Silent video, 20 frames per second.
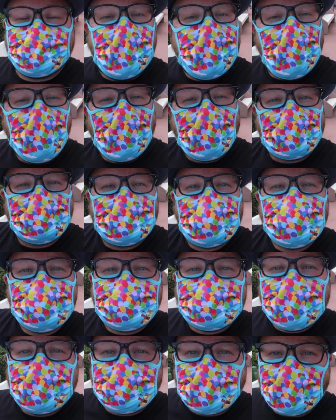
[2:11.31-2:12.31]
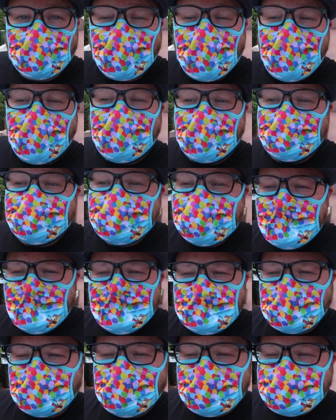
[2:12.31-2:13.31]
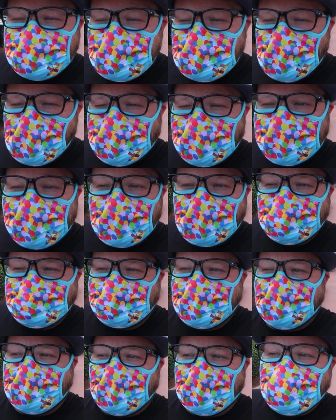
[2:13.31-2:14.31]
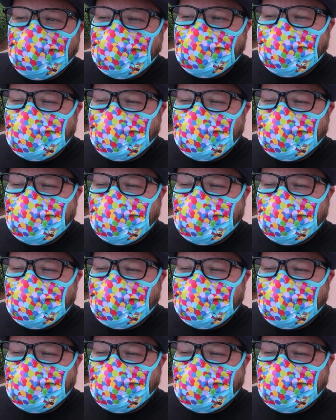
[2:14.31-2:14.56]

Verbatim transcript: They are two separate rides, so we'll see when we get up there.